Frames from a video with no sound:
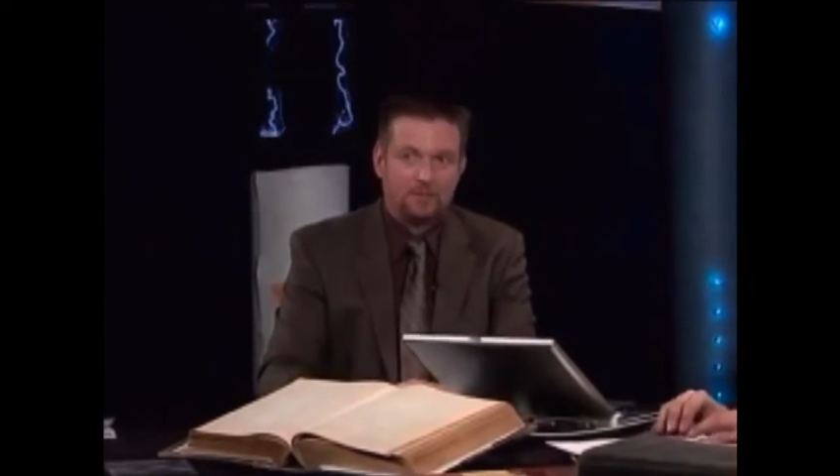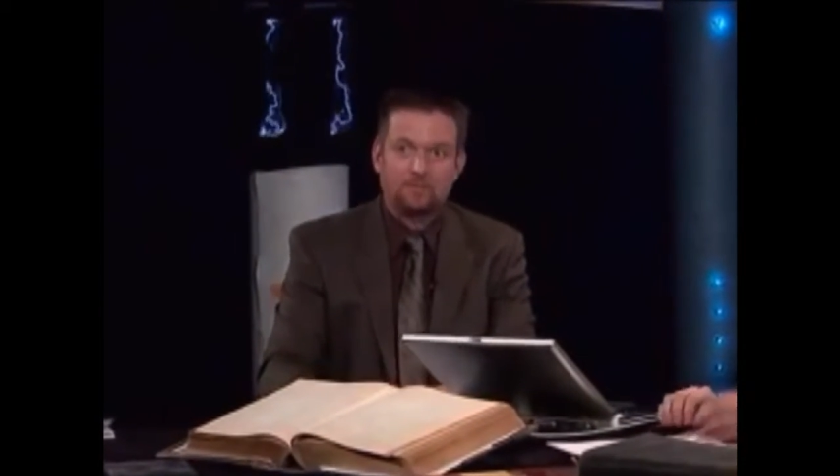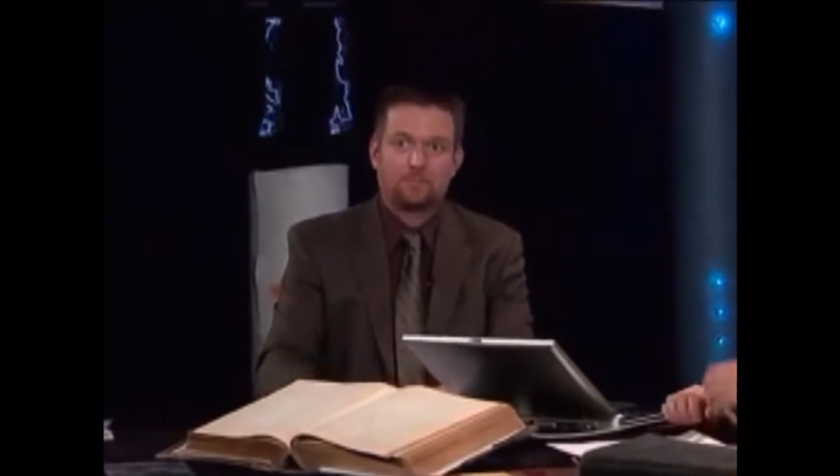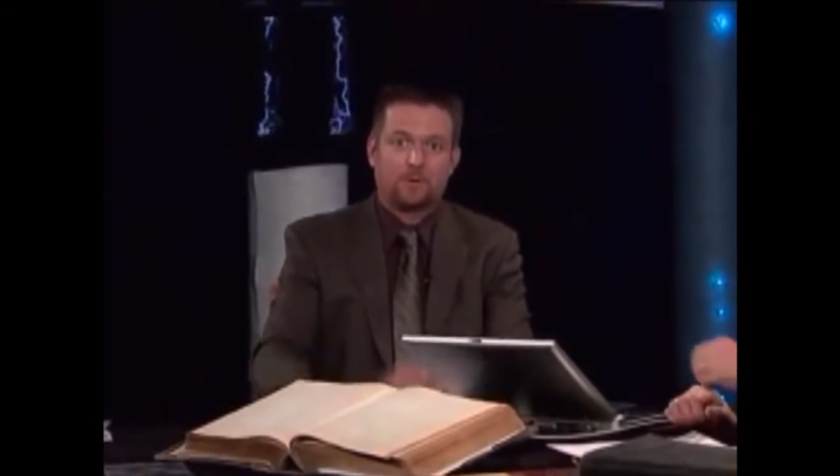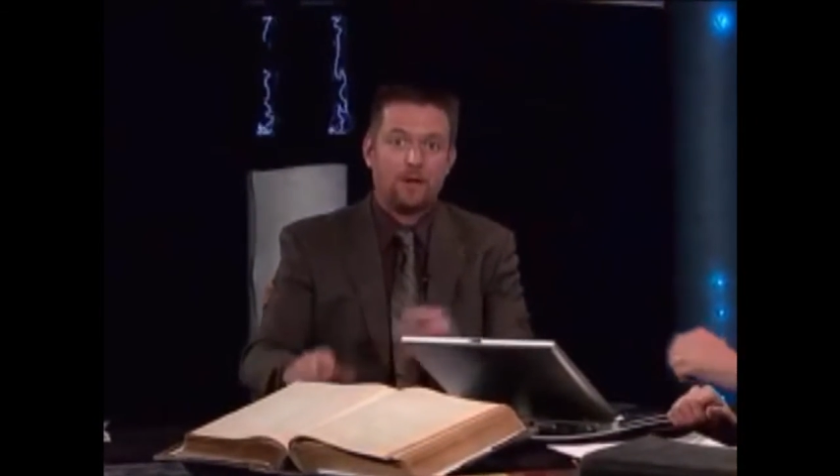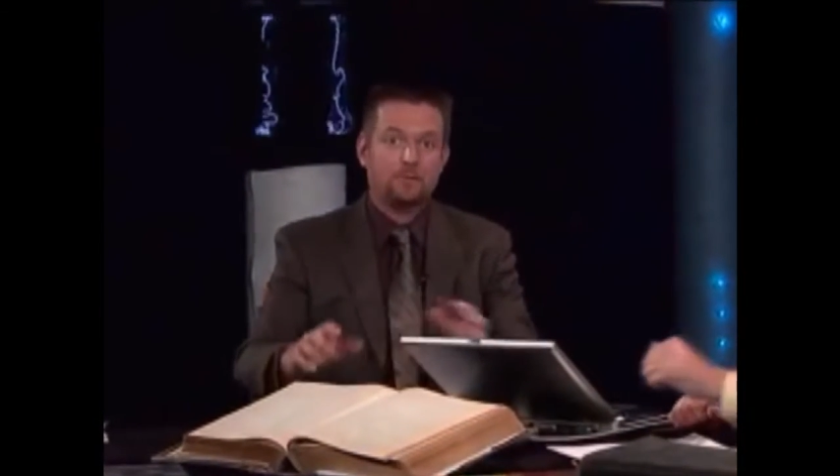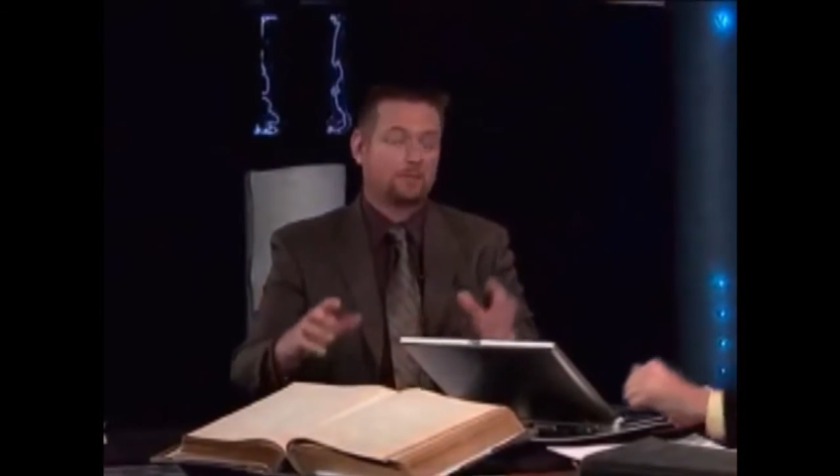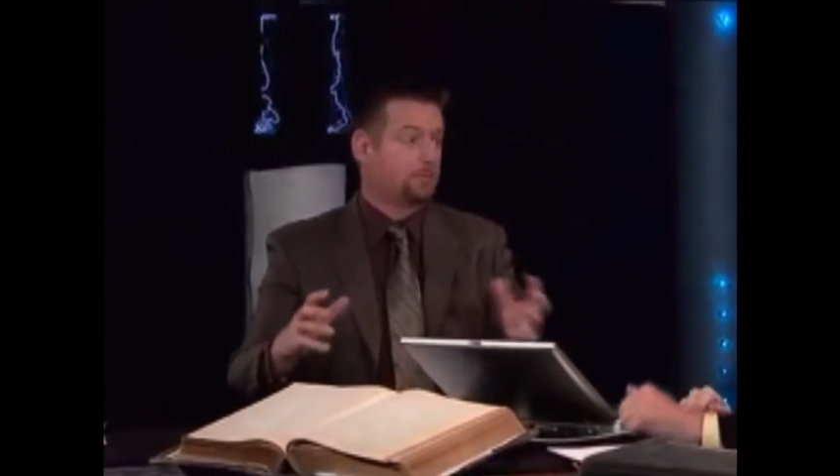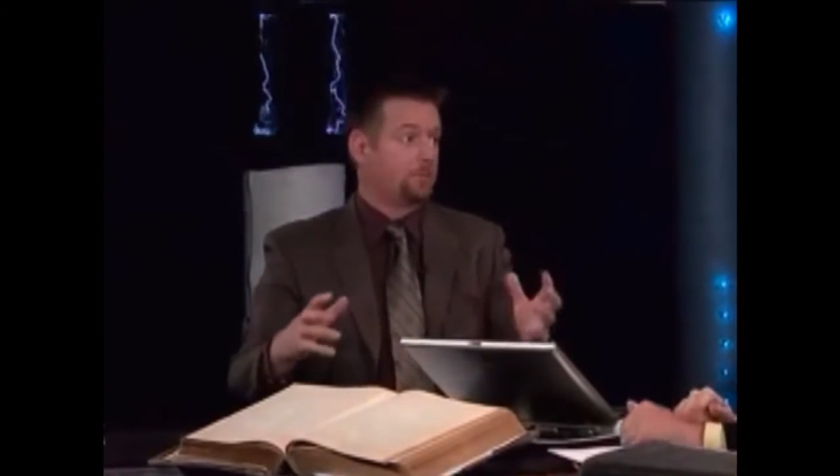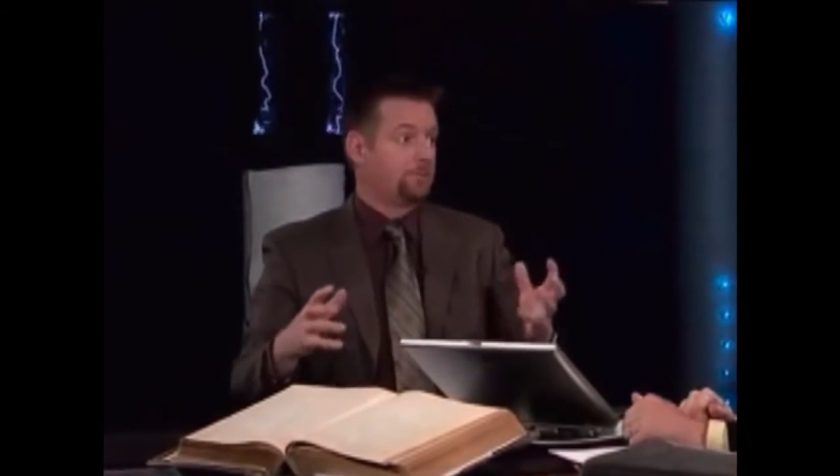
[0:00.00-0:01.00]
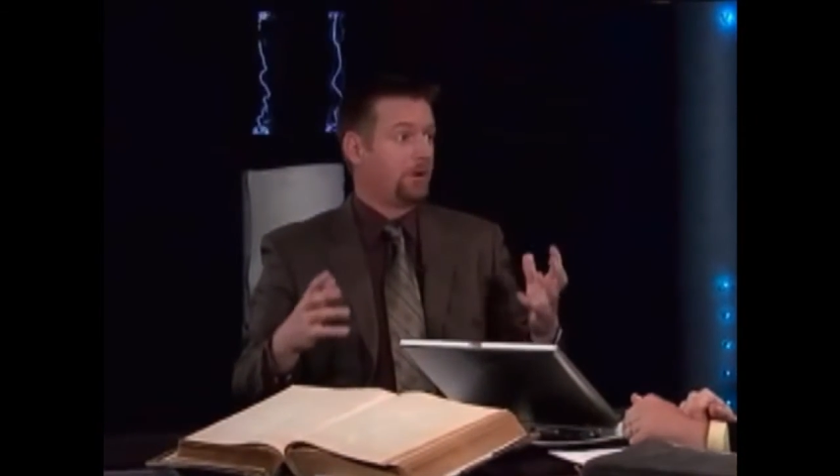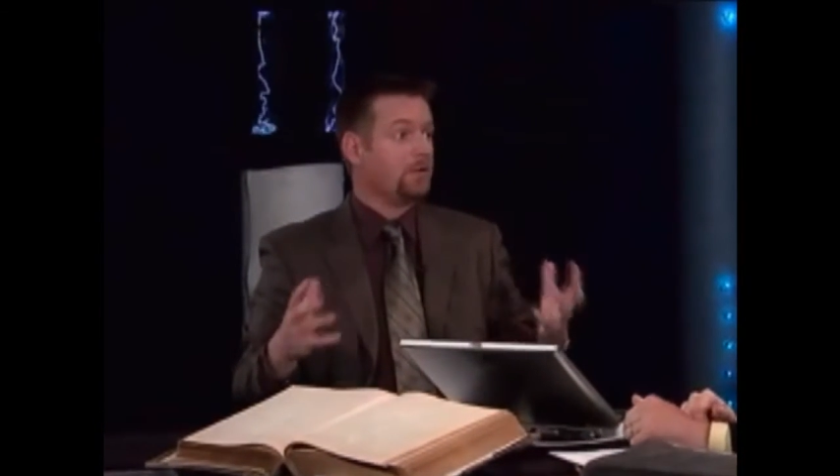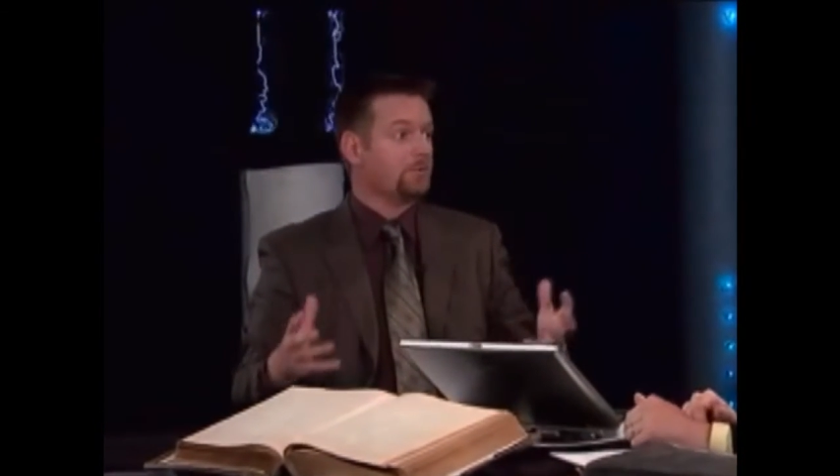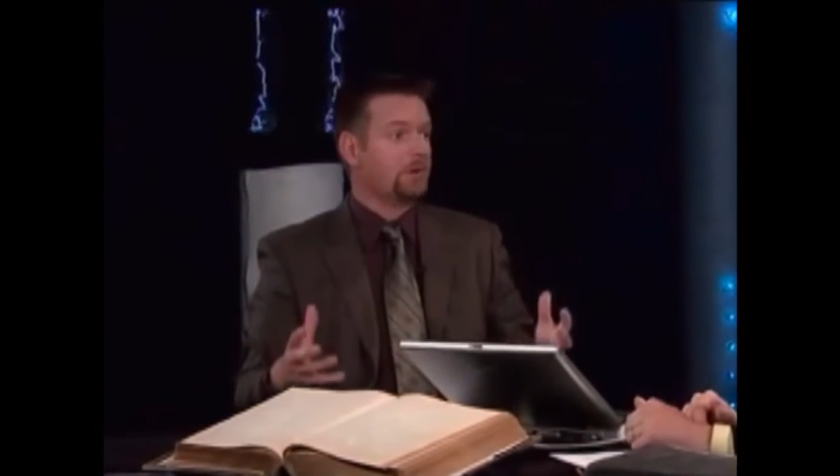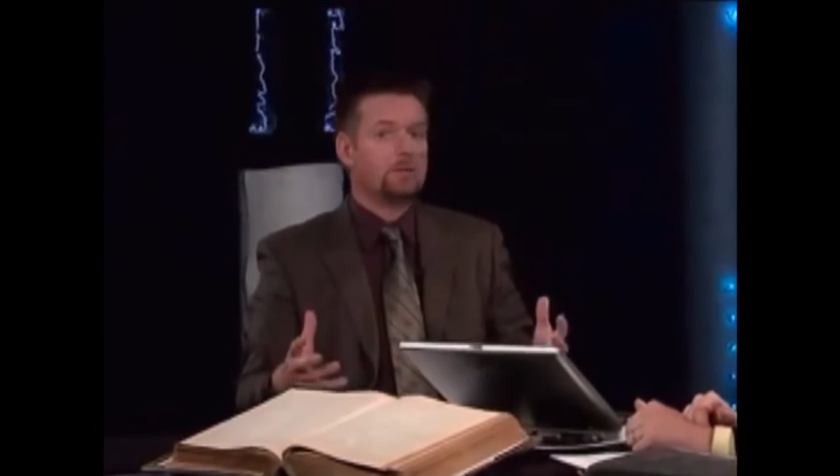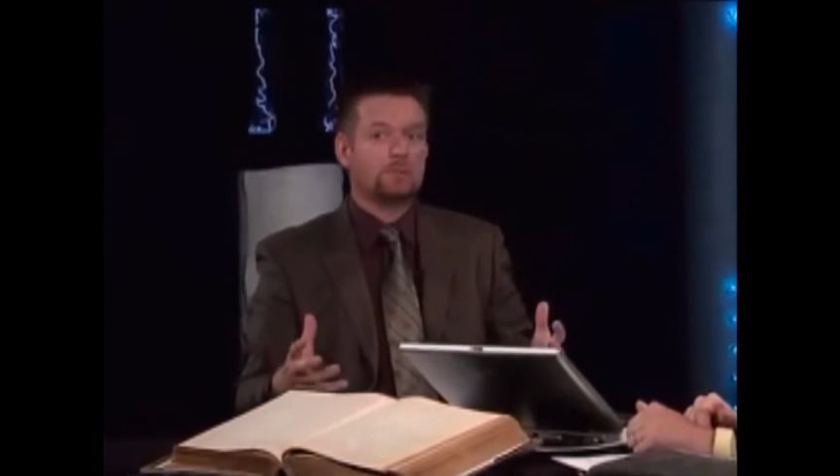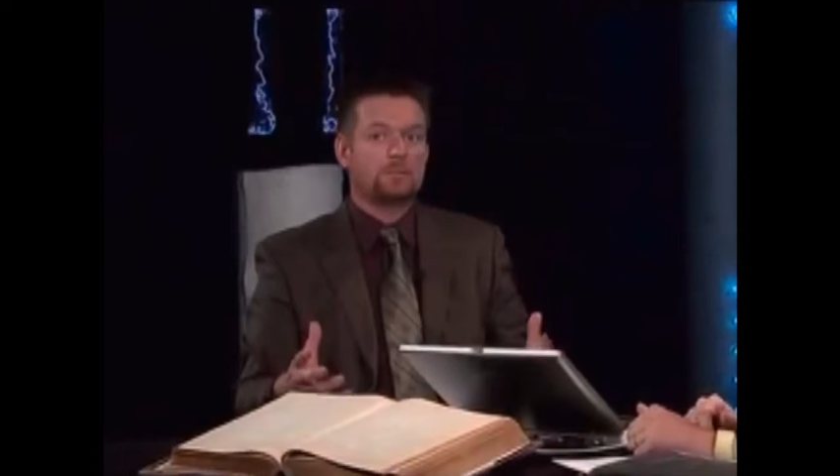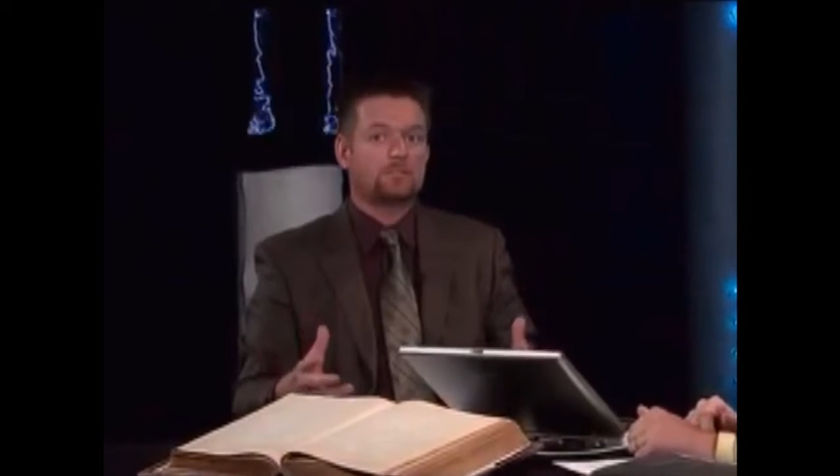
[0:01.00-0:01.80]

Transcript: Well, part of the problem